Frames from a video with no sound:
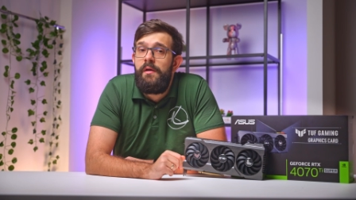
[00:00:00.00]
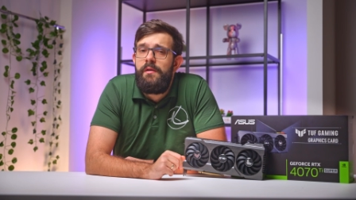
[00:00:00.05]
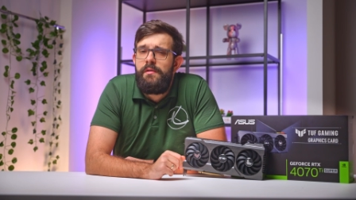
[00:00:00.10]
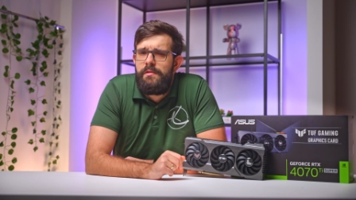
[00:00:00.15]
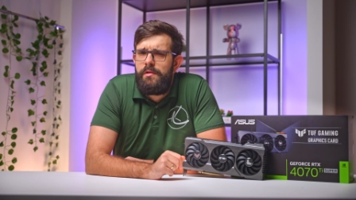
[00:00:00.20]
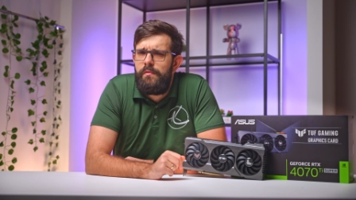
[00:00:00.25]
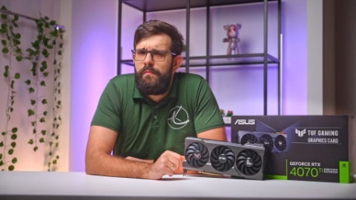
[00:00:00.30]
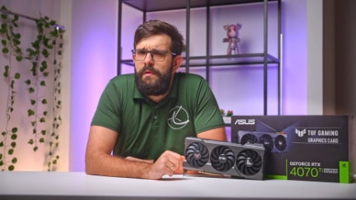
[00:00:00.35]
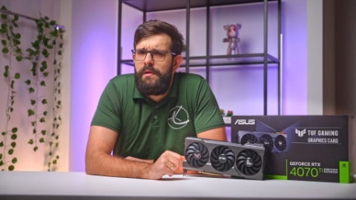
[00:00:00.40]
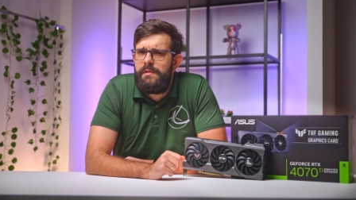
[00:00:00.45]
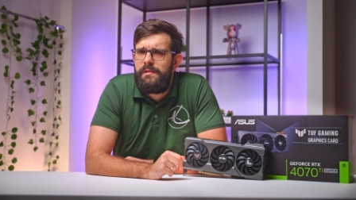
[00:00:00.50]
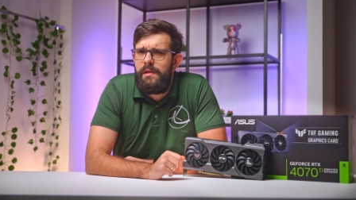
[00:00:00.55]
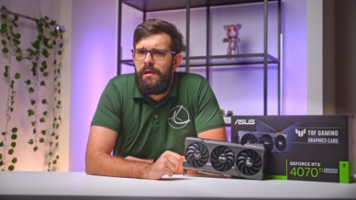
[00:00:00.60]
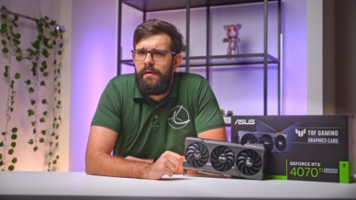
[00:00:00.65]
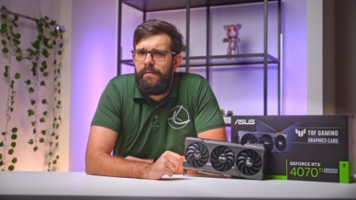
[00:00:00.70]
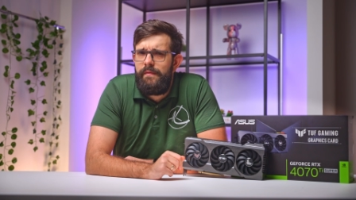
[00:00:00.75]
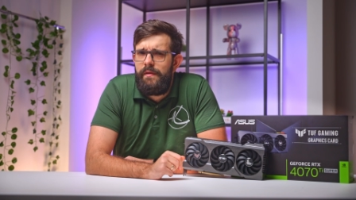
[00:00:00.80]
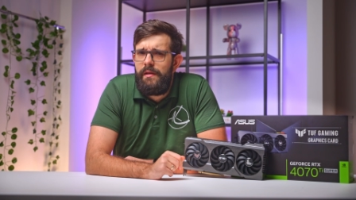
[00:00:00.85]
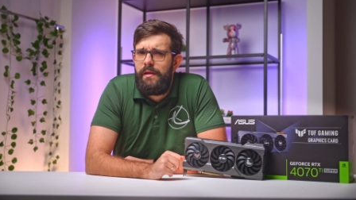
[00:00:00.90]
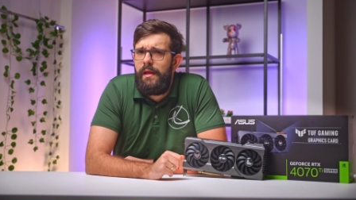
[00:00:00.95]
so let's
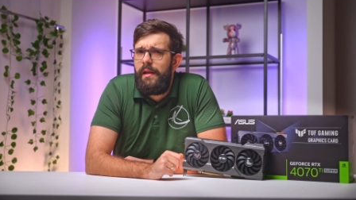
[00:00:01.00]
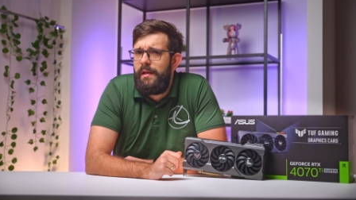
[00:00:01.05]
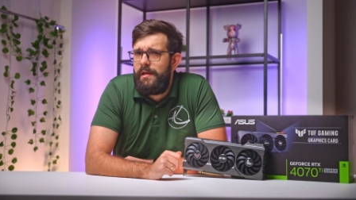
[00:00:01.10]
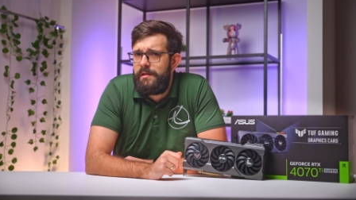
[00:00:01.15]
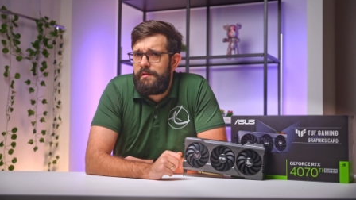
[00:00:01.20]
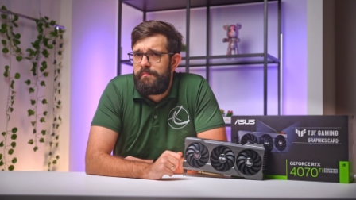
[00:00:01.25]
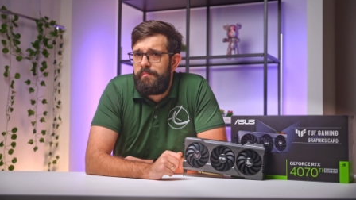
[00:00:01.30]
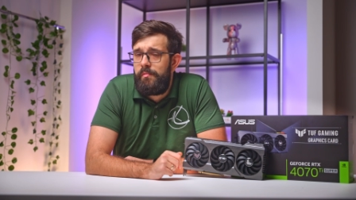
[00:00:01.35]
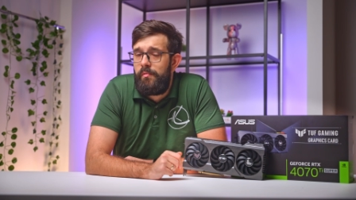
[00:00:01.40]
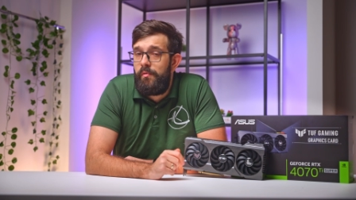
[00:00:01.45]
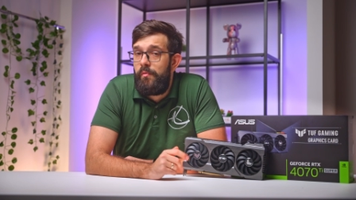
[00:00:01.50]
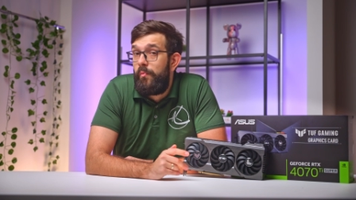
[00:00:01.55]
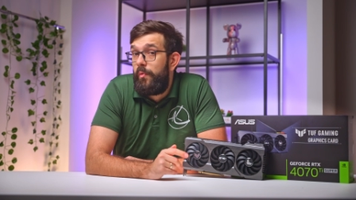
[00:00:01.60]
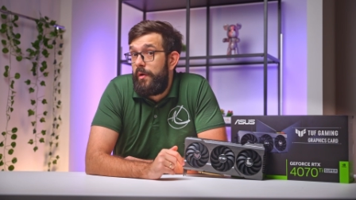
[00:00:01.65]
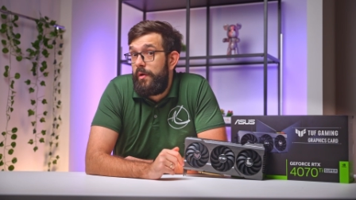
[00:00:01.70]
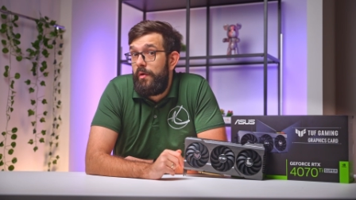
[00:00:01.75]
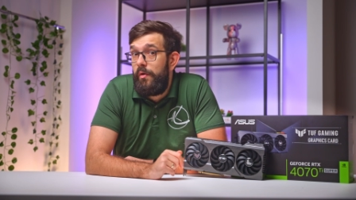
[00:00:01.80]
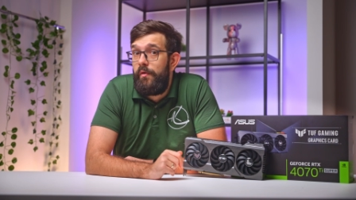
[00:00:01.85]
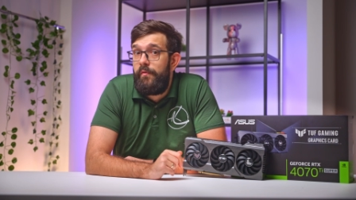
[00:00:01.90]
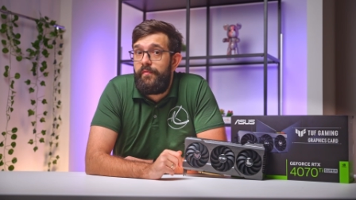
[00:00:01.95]
dive in and explore
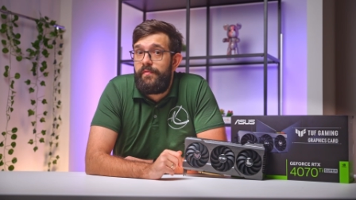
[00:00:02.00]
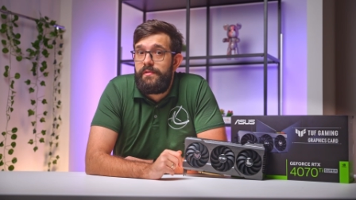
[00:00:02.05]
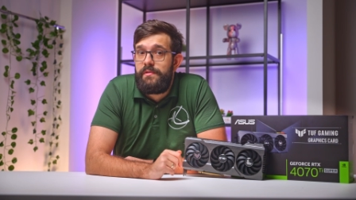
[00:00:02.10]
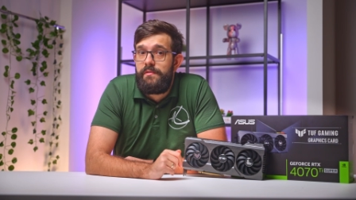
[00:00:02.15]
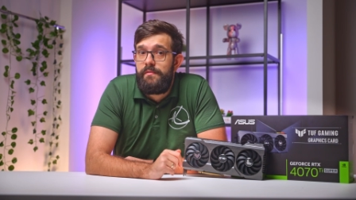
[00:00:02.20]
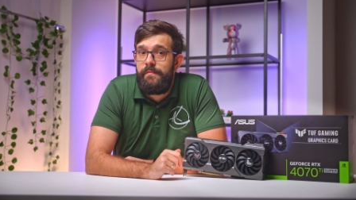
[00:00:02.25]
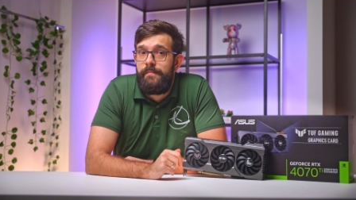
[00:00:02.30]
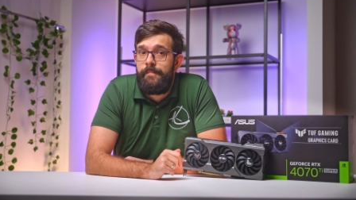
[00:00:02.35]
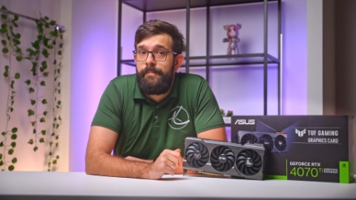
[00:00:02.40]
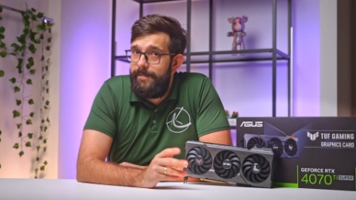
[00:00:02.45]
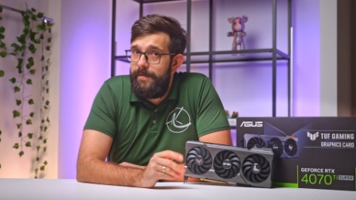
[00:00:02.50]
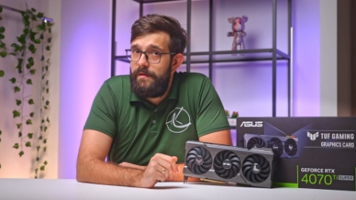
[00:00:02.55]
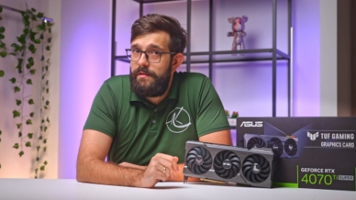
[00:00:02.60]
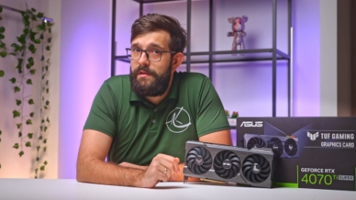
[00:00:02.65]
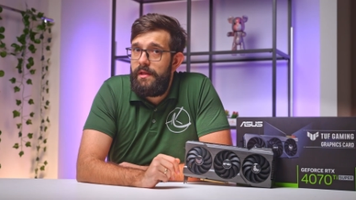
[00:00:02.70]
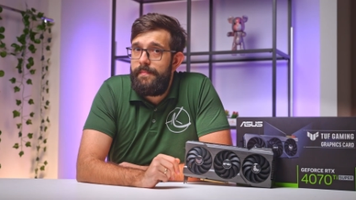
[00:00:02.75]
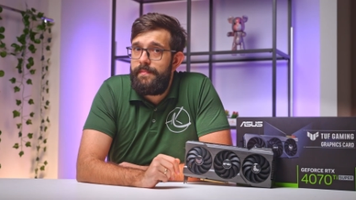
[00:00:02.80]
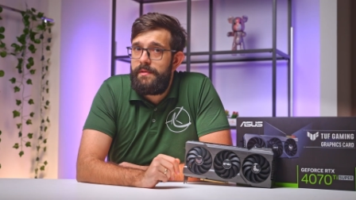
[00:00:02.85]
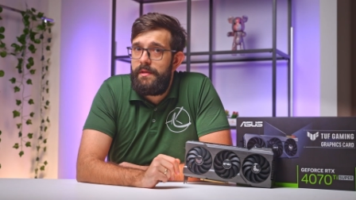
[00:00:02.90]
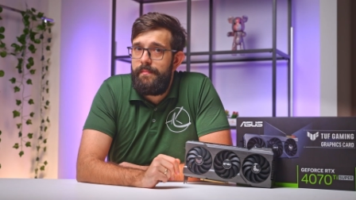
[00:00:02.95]
what it offers.
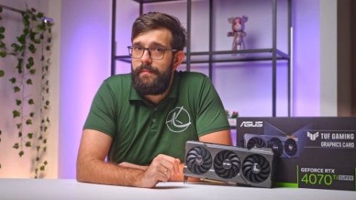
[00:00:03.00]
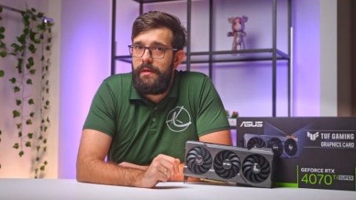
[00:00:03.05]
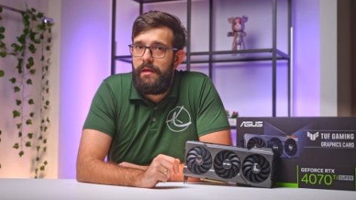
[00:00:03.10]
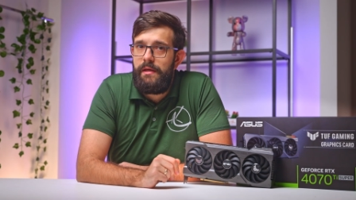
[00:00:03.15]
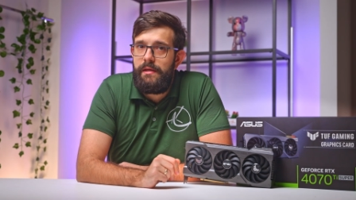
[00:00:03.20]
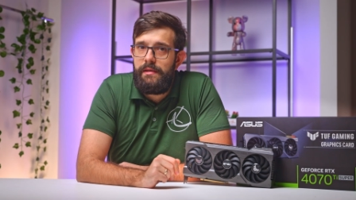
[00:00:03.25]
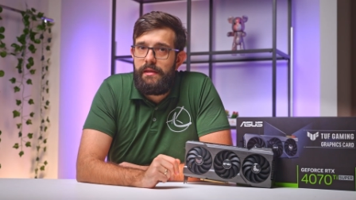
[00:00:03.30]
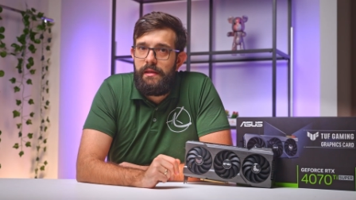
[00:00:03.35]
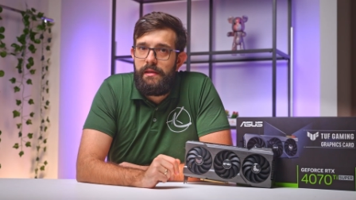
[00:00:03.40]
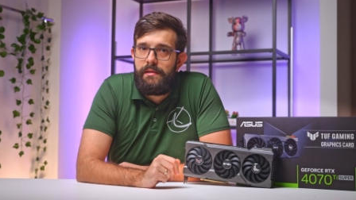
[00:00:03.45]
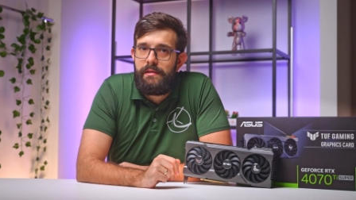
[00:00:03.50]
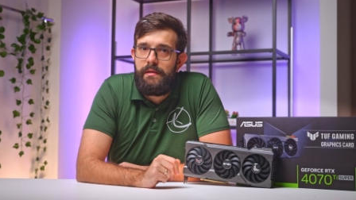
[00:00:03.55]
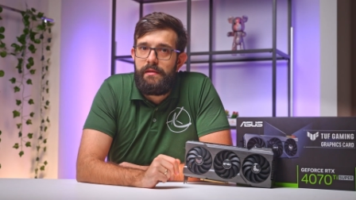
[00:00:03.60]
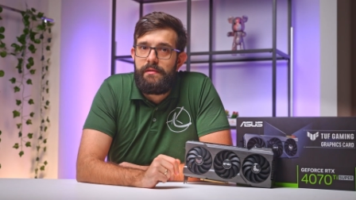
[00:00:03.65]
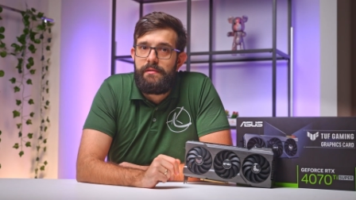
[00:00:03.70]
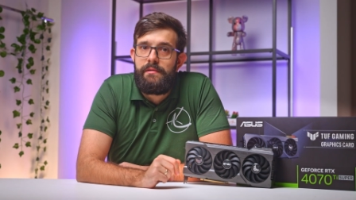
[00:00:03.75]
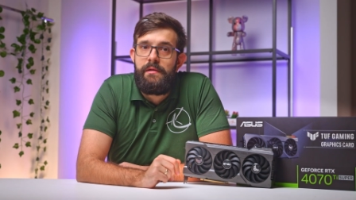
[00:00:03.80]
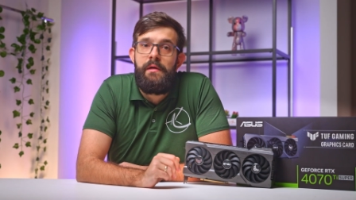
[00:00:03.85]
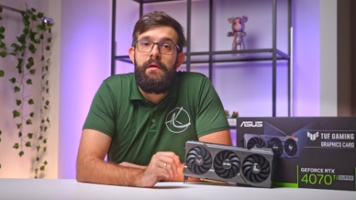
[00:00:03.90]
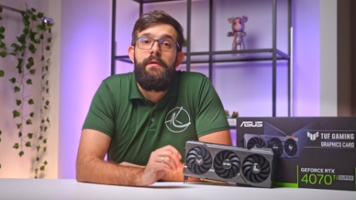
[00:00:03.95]
First up some key
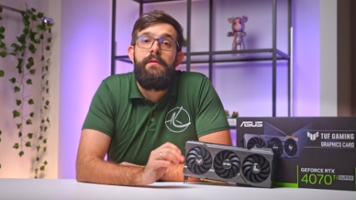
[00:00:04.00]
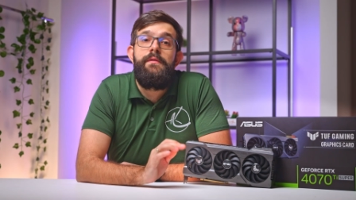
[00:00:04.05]
details.